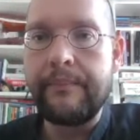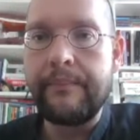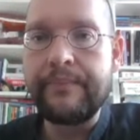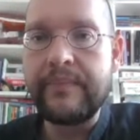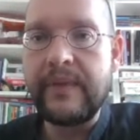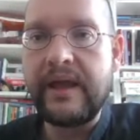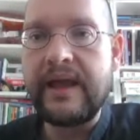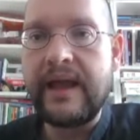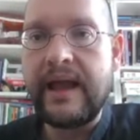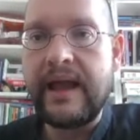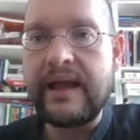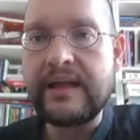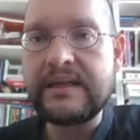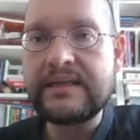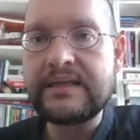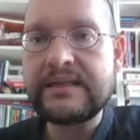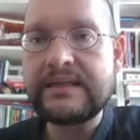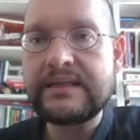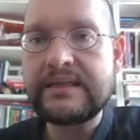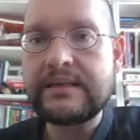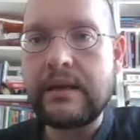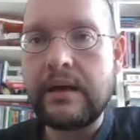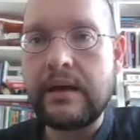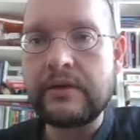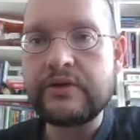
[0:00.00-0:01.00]

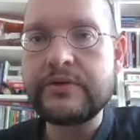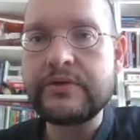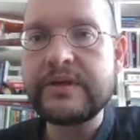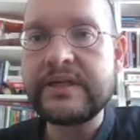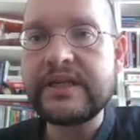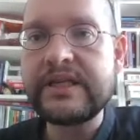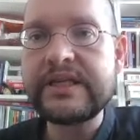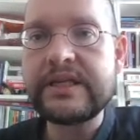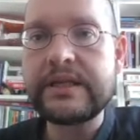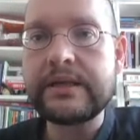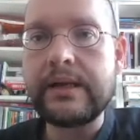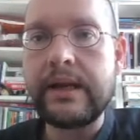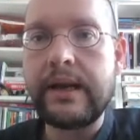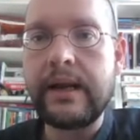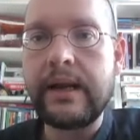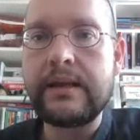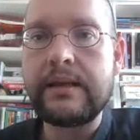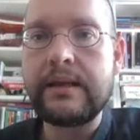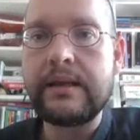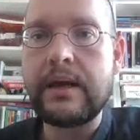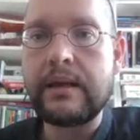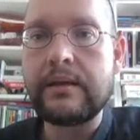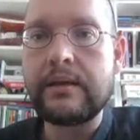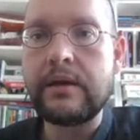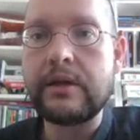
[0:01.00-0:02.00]
It's traditionally the